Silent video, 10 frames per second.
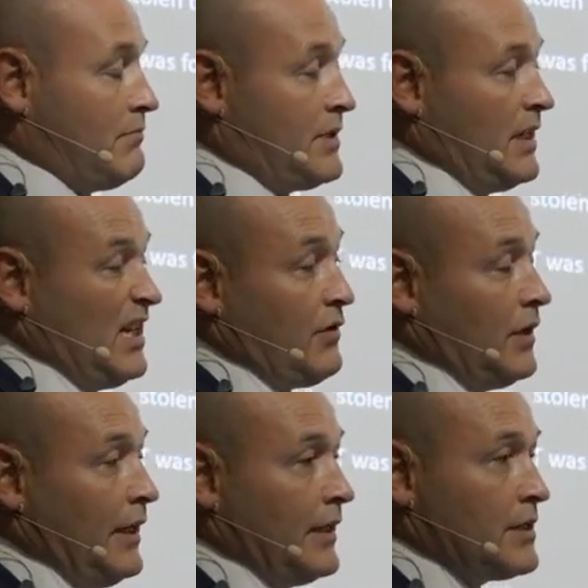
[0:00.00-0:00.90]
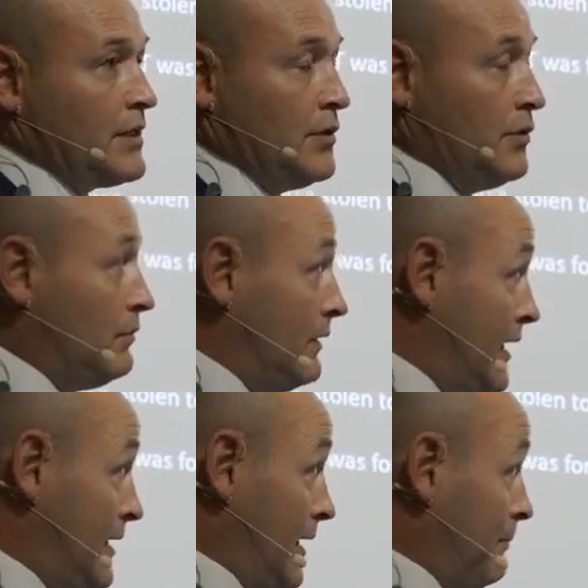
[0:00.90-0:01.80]
significant links to
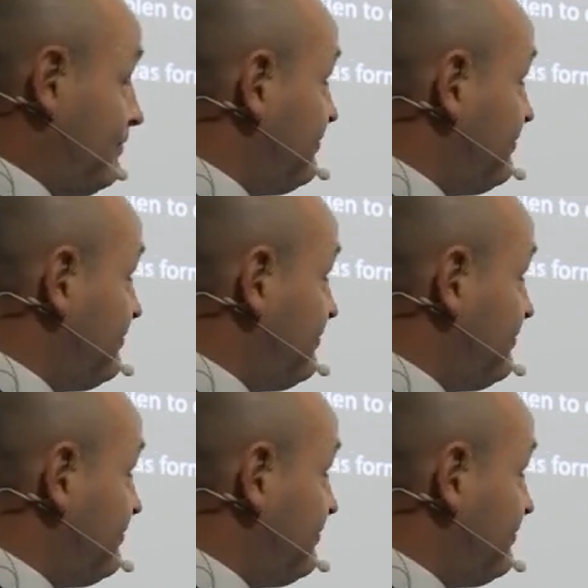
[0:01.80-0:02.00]
Italy.